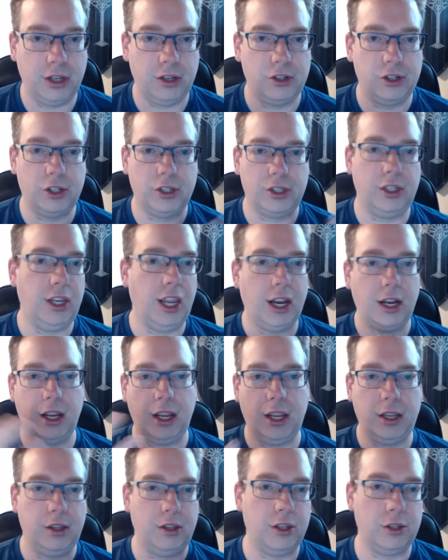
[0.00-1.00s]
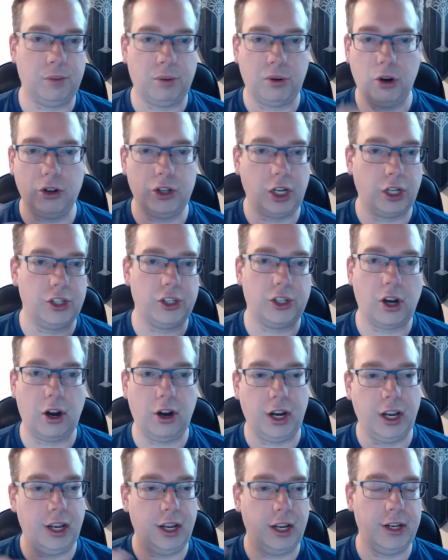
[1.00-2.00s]
is just getting this project
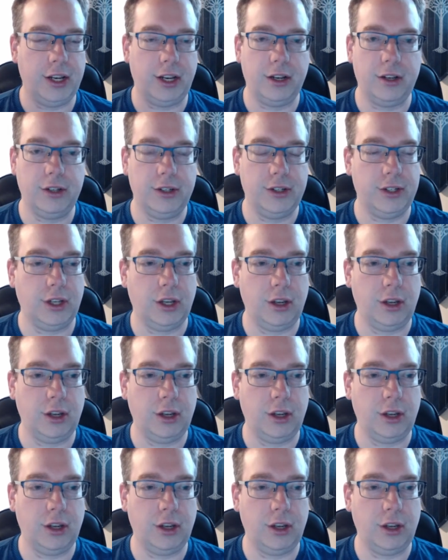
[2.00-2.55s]
started, and